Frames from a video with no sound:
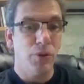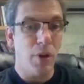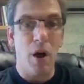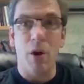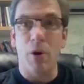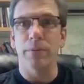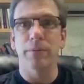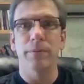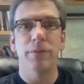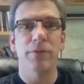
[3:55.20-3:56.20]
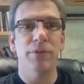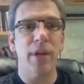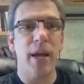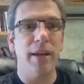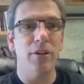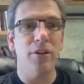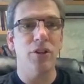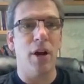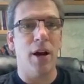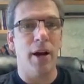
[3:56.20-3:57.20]
So, Second
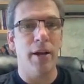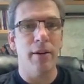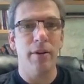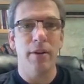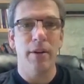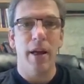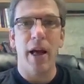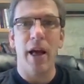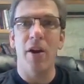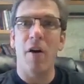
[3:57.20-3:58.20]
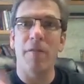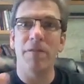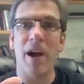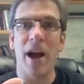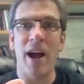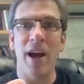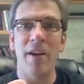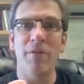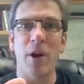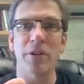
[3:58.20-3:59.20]
John and our
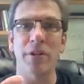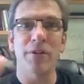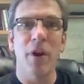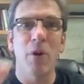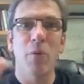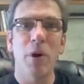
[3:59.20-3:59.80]
five questions.